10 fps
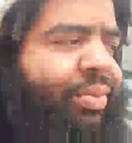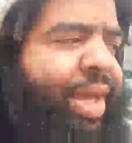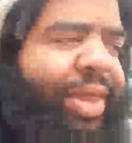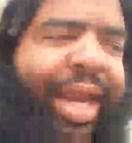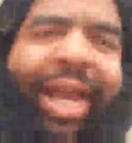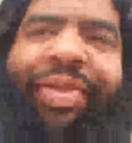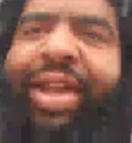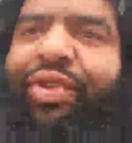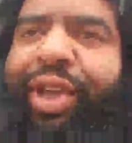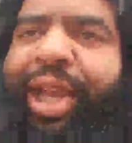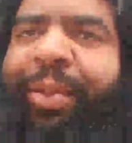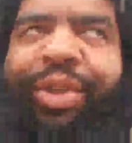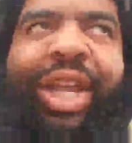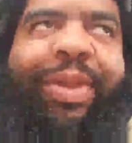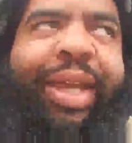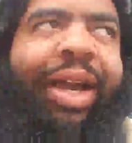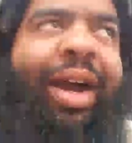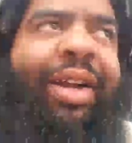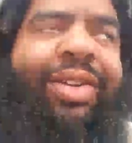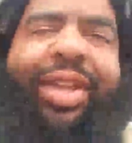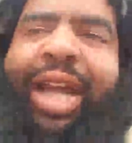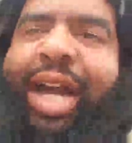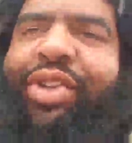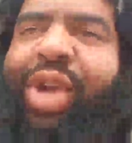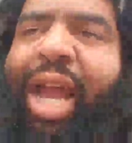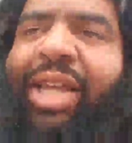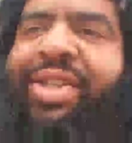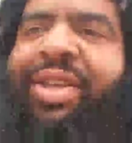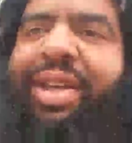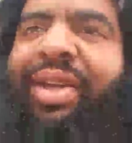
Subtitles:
and then I had that dream which gave me the contrast.